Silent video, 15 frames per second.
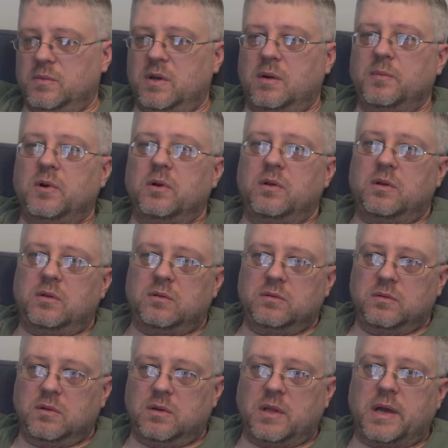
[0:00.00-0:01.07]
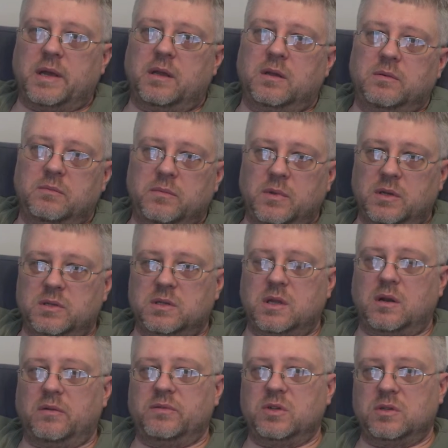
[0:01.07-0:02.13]
I'm going to like,
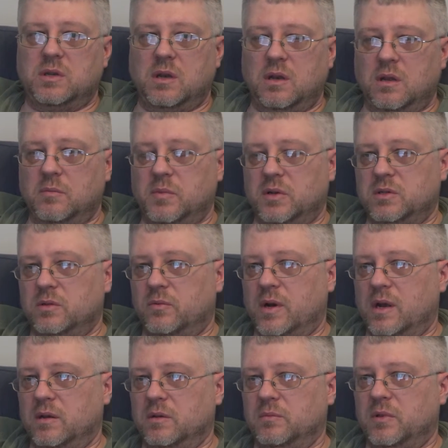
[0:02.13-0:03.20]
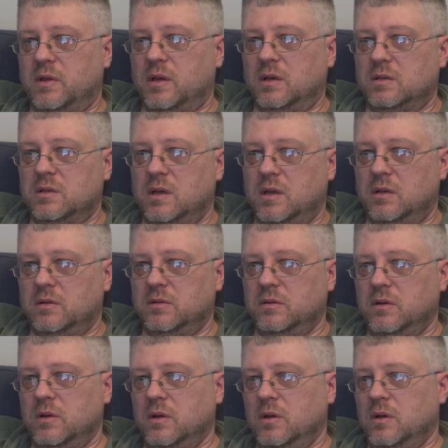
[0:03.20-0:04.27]
instead of just getting a bunch of random things that
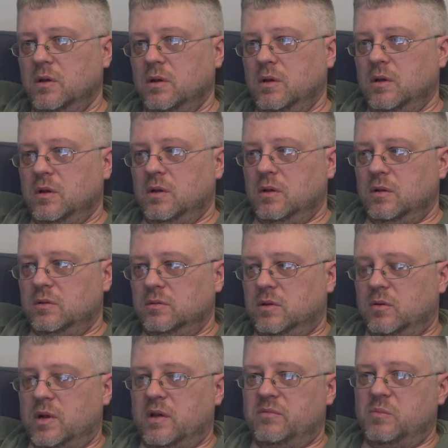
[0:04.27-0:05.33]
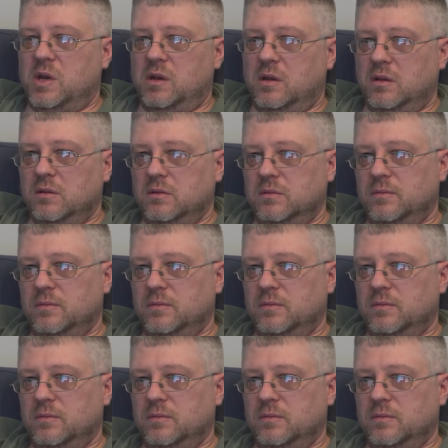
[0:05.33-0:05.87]
don't have meaning.